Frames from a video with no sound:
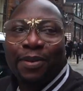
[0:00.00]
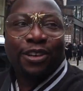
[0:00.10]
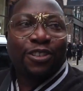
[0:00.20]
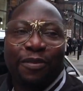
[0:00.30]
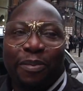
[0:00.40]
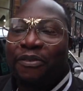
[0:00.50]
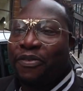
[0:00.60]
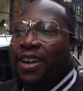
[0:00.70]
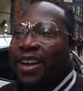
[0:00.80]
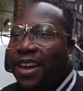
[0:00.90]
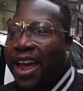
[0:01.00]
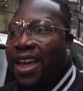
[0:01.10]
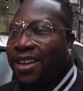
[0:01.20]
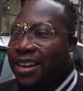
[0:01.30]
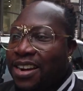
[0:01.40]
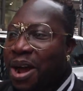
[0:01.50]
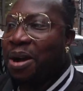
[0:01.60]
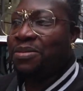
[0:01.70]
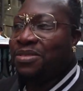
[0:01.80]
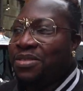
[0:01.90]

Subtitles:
because of bonfire day. I don't know.